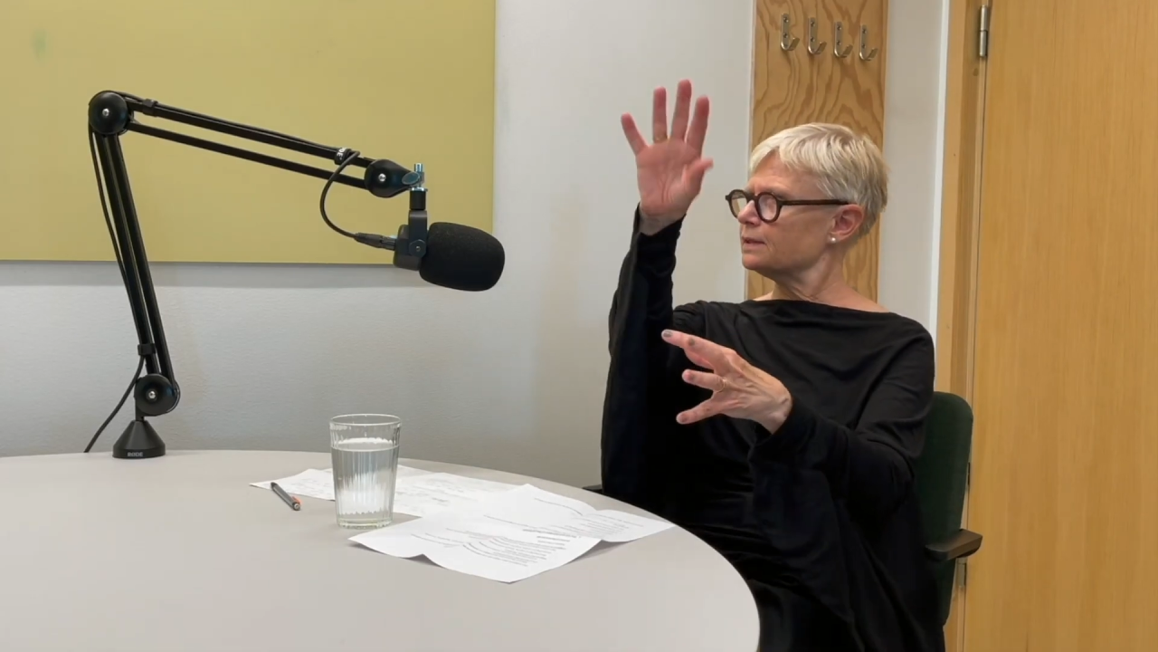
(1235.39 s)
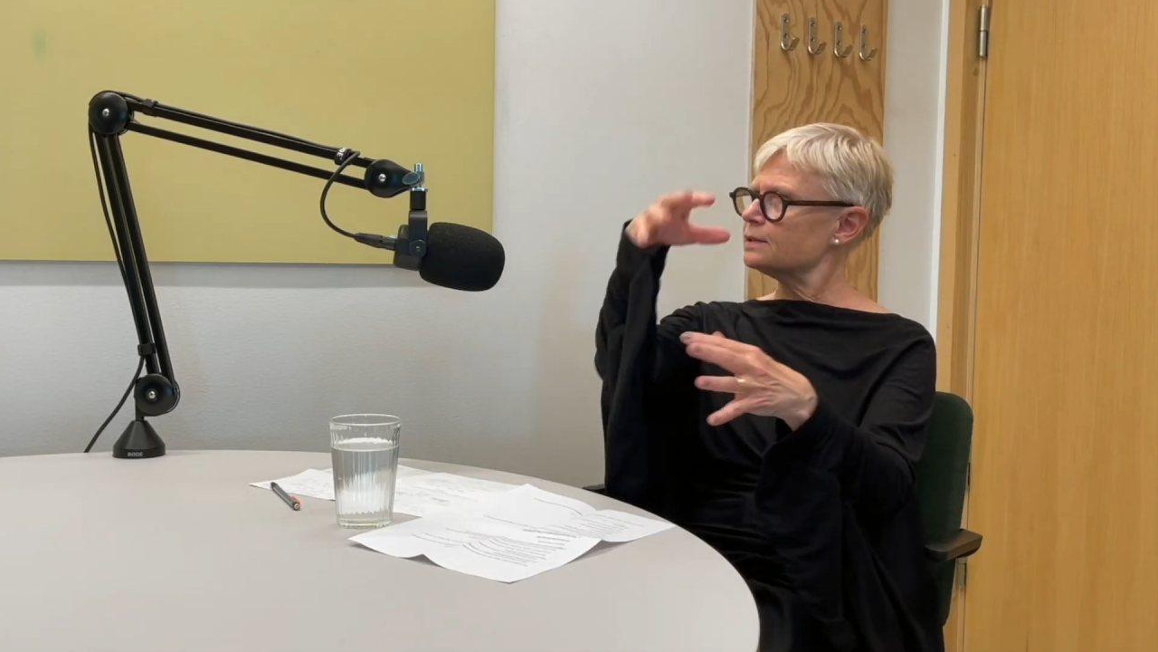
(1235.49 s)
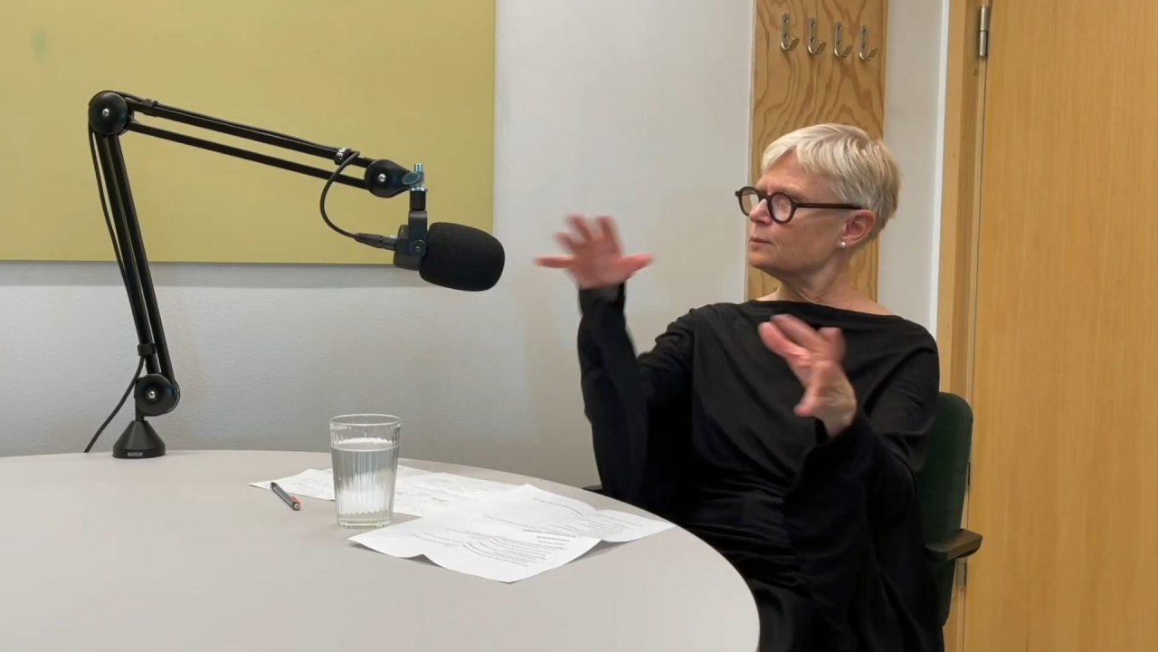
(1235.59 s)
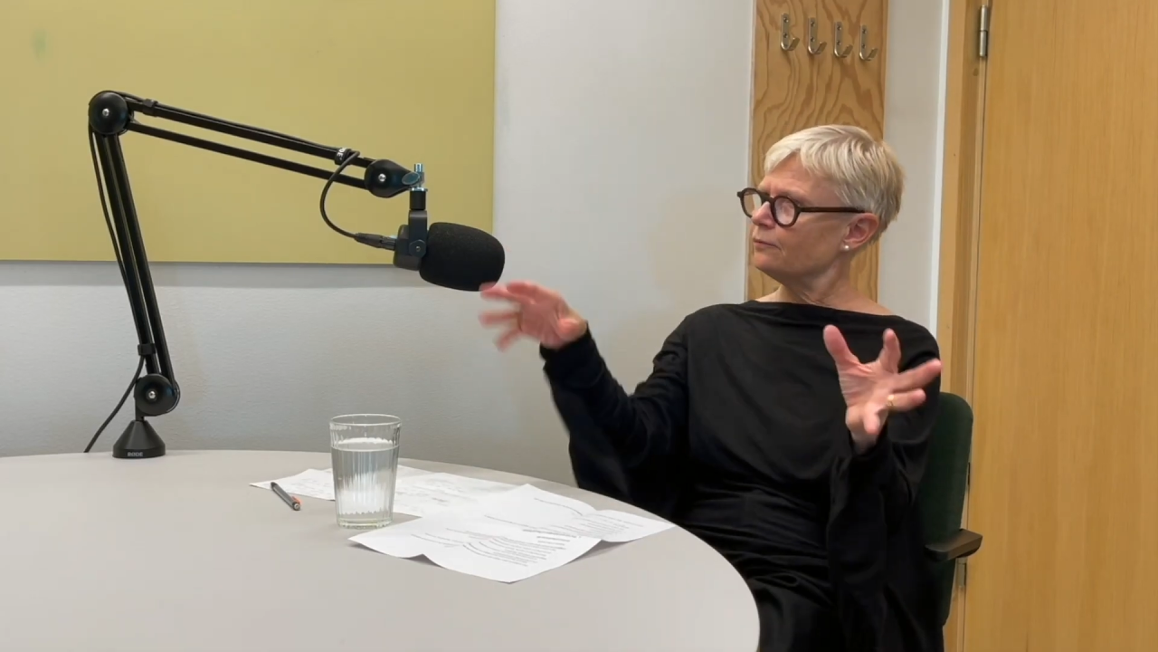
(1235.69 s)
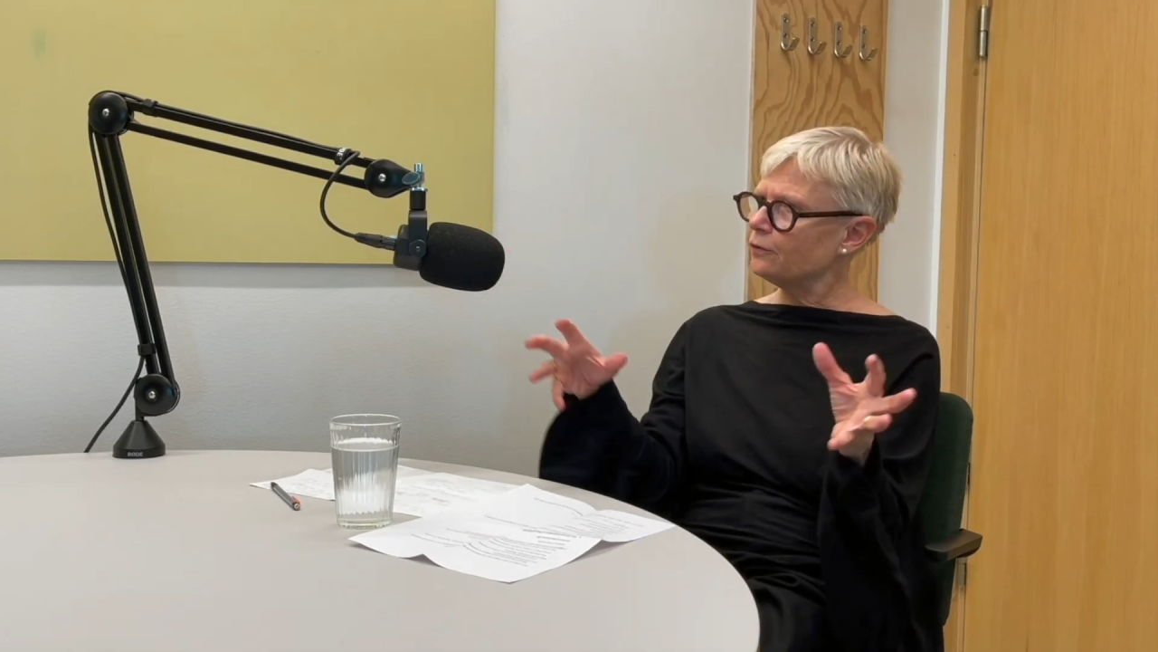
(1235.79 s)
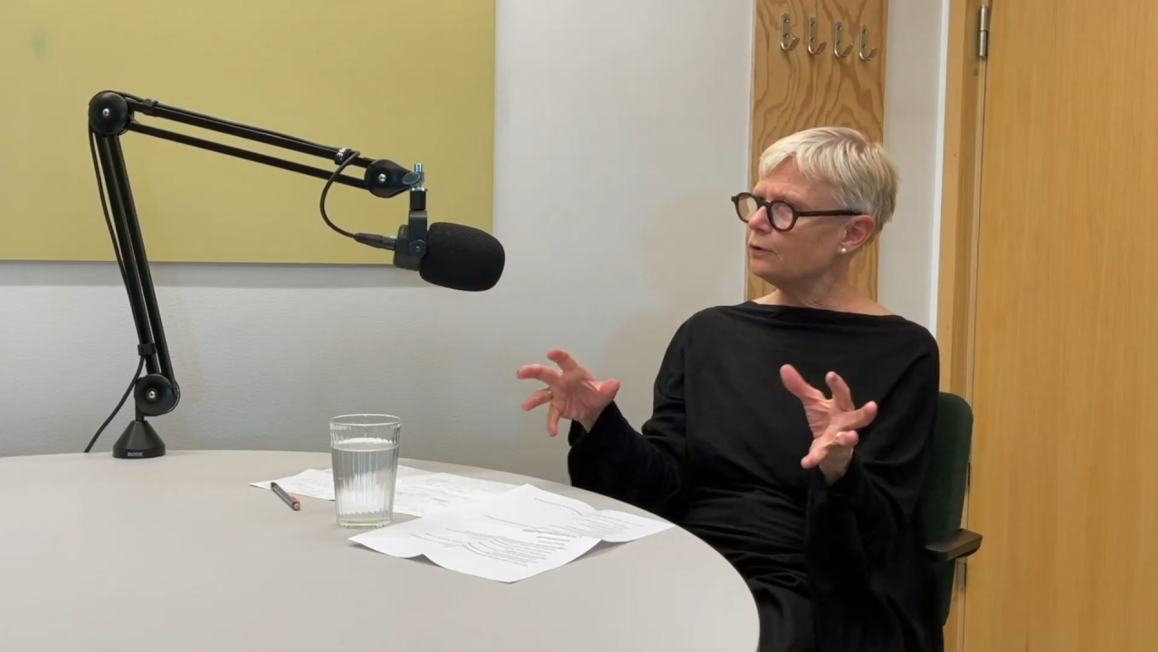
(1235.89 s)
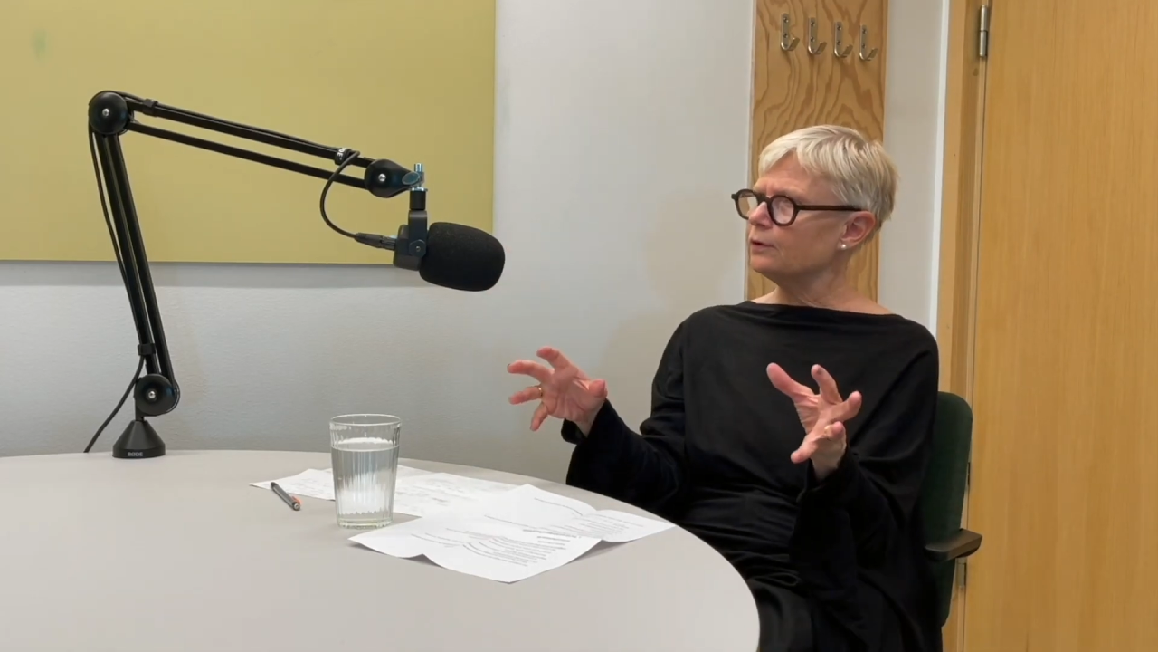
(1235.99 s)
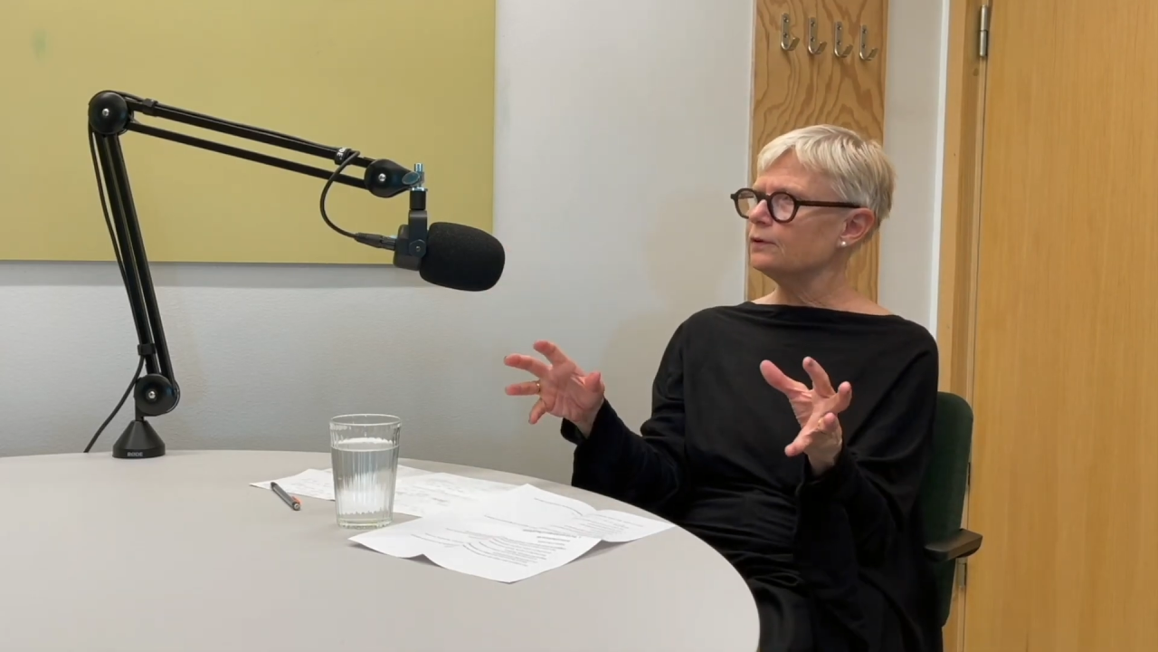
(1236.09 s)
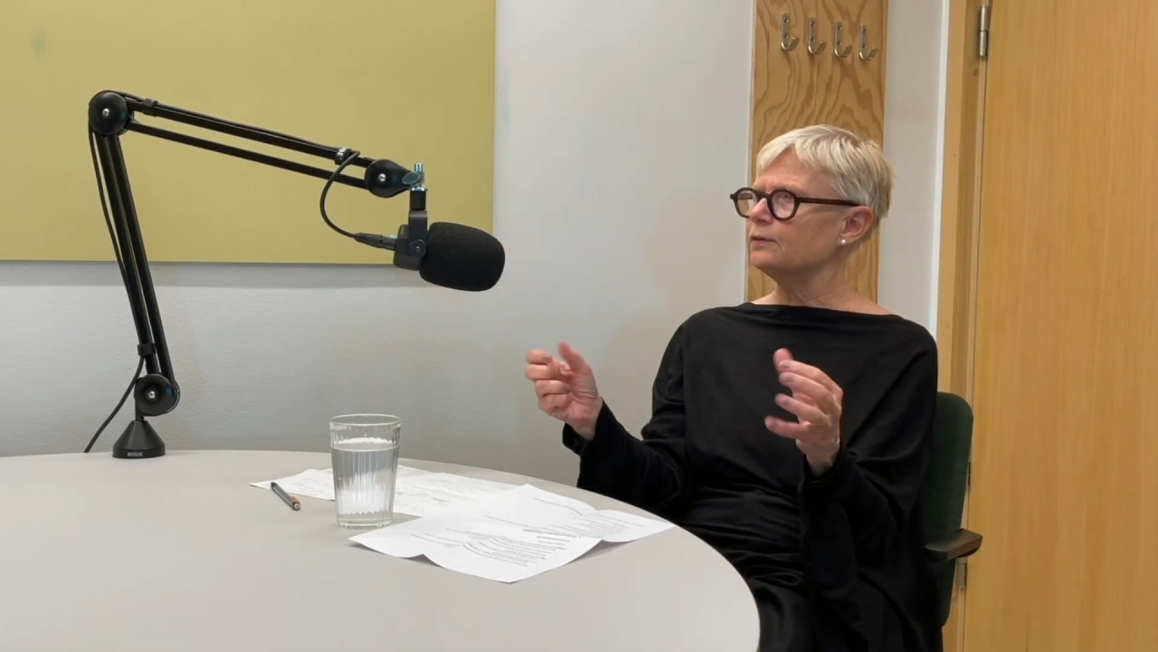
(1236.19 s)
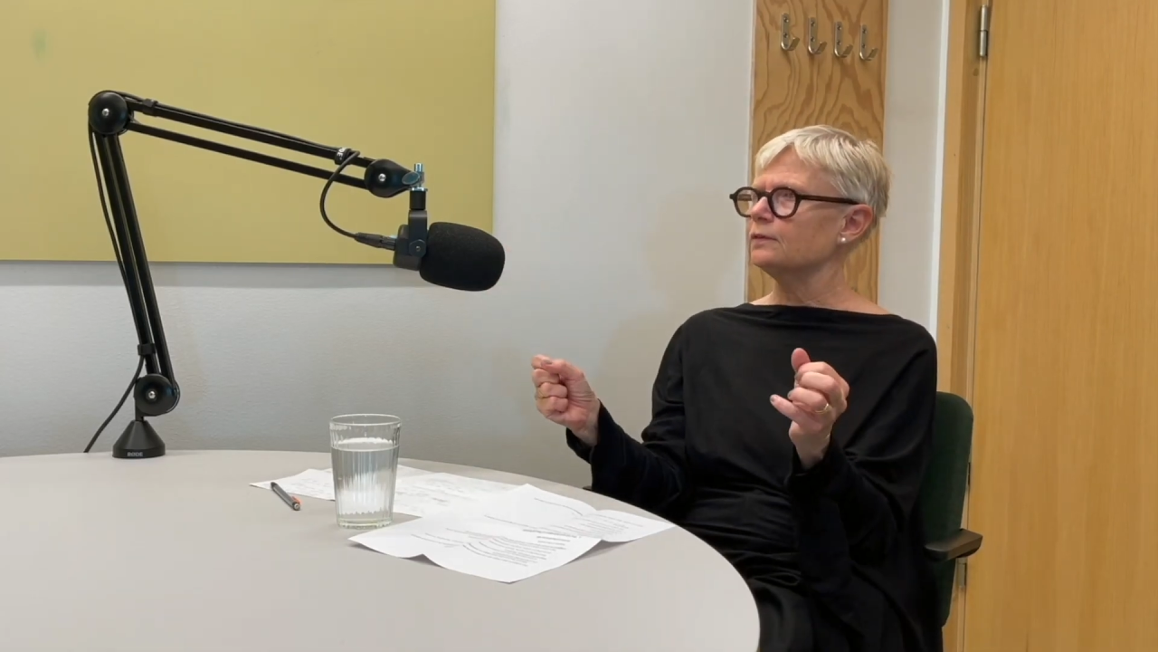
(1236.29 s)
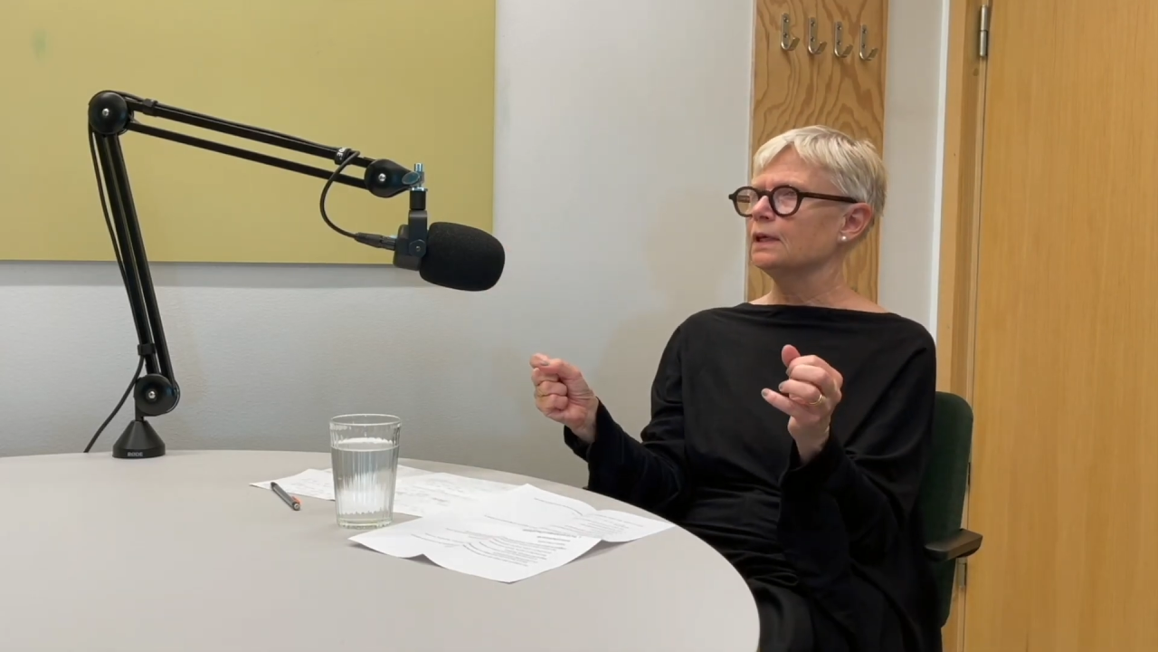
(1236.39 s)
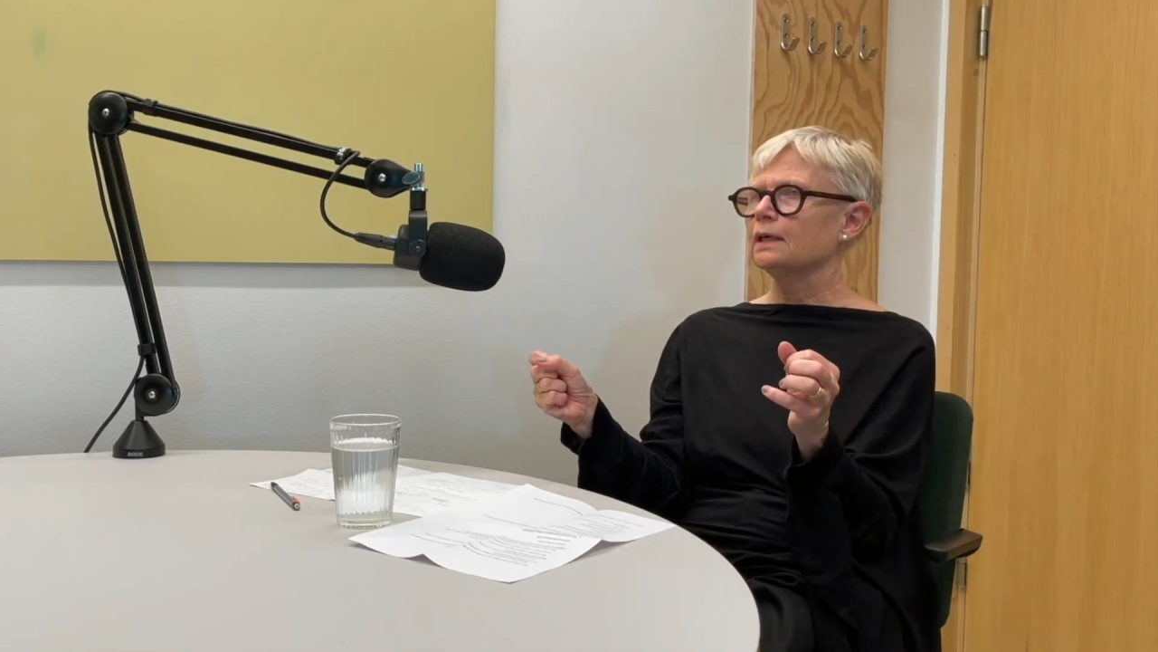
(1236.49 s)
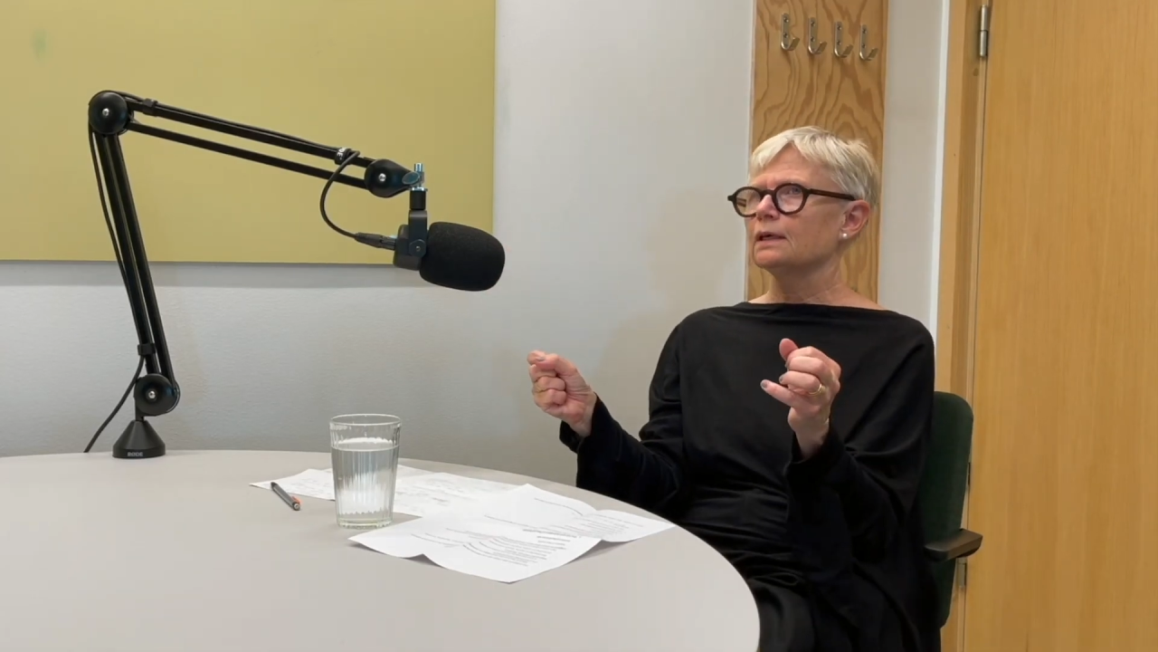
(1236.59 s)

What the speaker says: this voice,